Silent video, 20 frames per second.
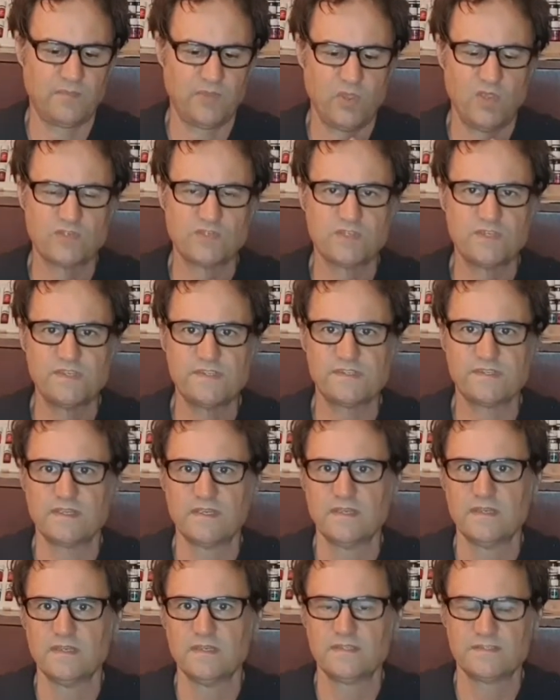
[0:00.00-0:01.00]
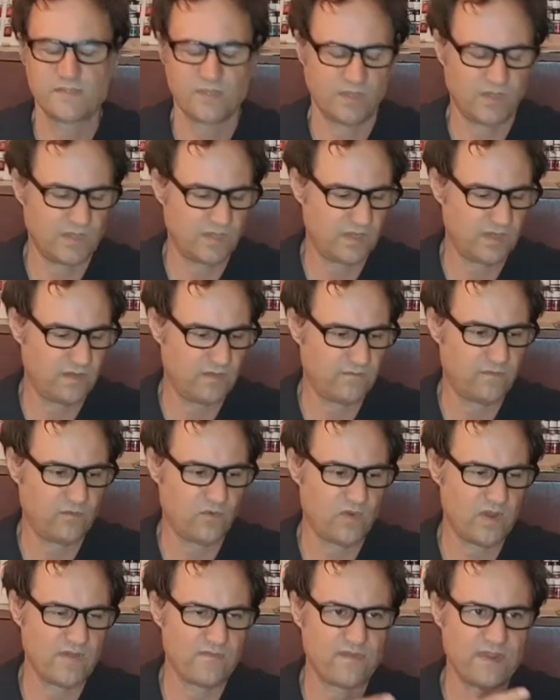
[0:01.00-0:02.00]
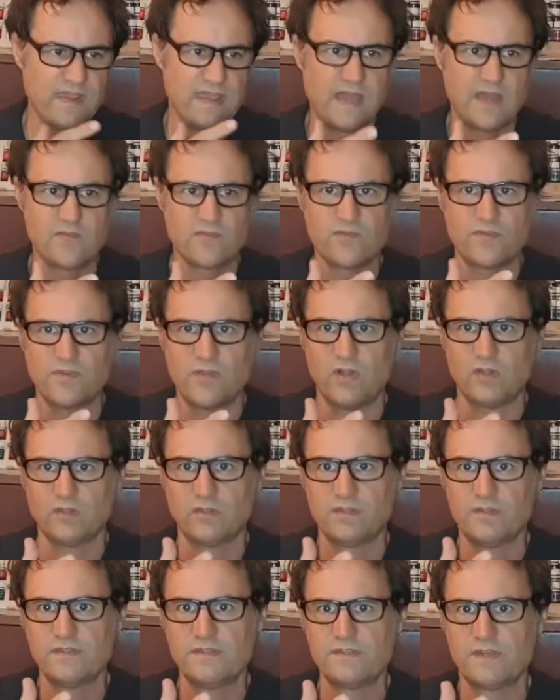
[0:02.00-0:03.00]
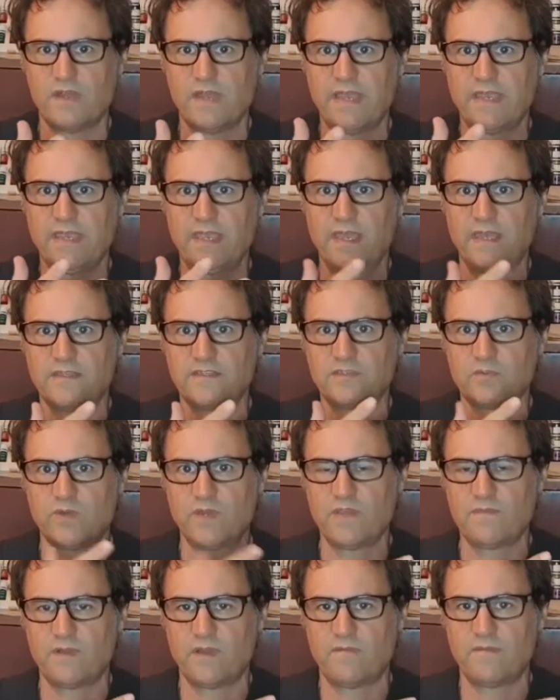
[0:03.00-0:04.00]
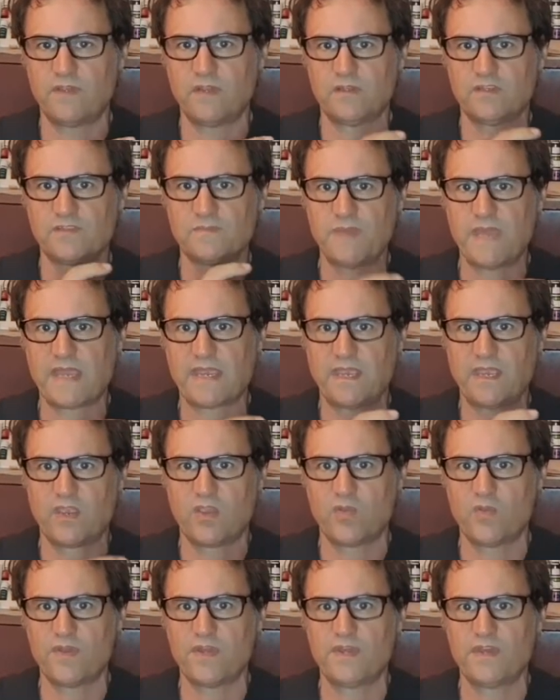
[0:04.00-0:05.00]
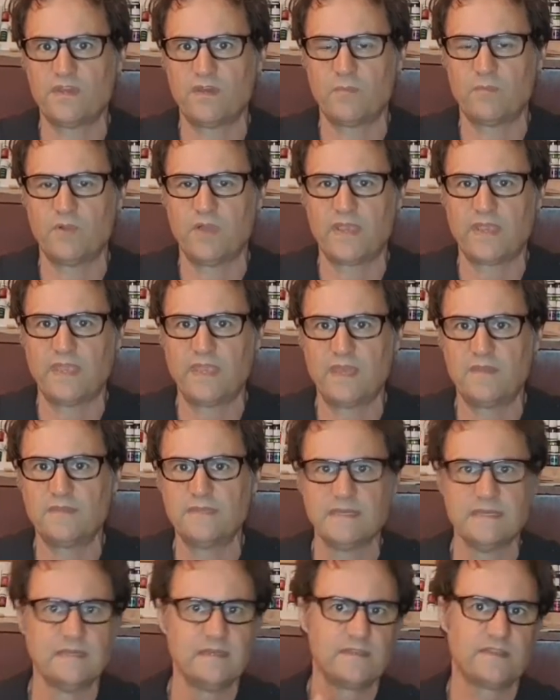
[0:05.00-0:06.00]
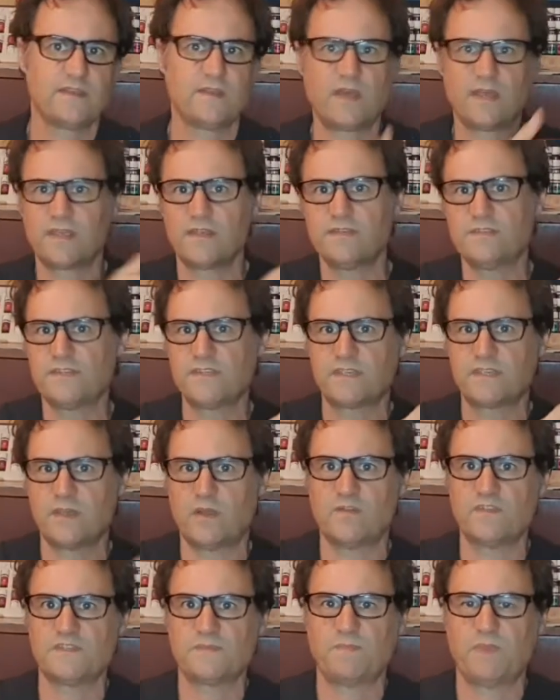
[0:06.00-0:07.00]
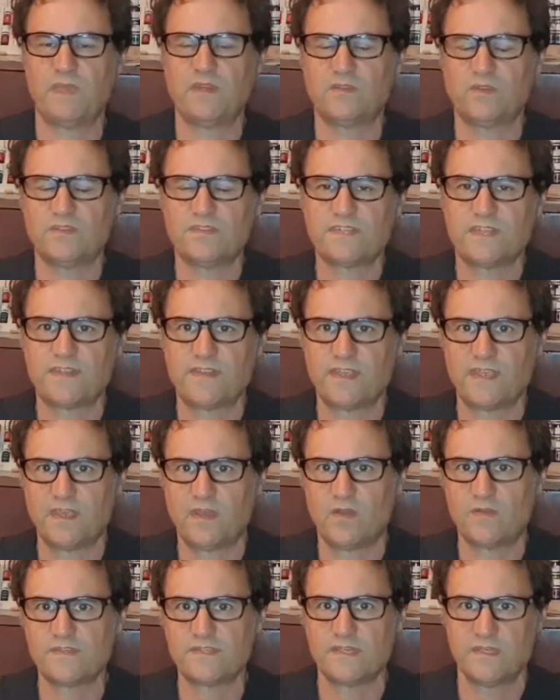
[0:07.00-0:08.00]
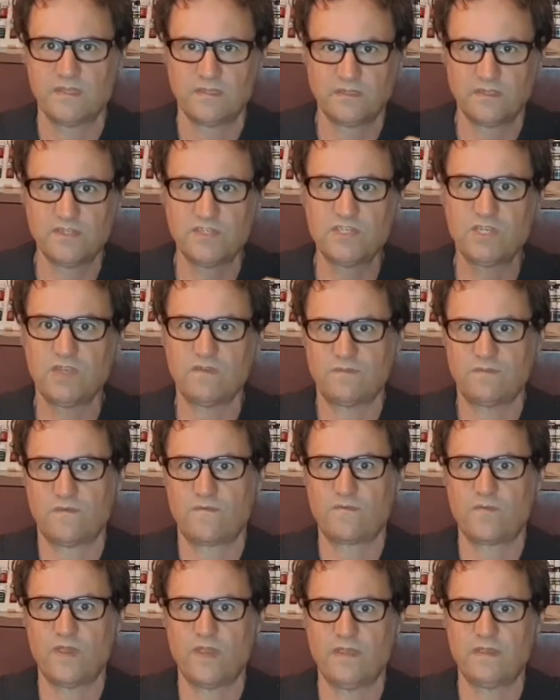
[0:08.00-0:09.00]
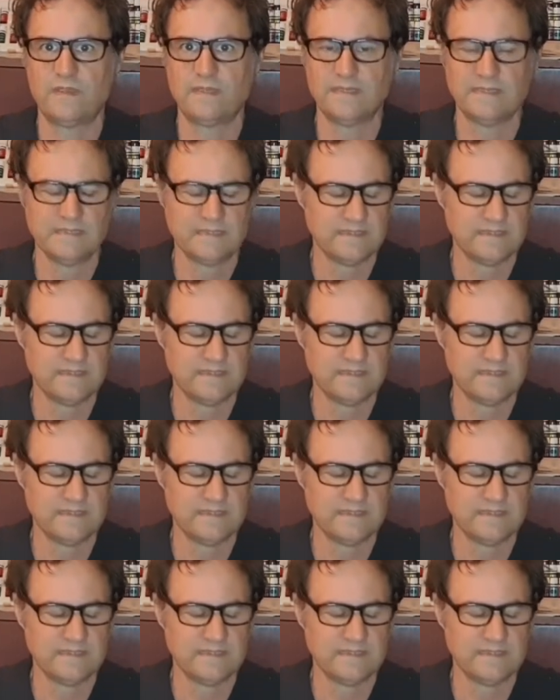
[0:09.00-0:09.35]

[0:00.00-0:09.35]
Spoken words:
purchased. So for every $100, I get $25 back in credit on my account that I can just go and spend on something else legit for free.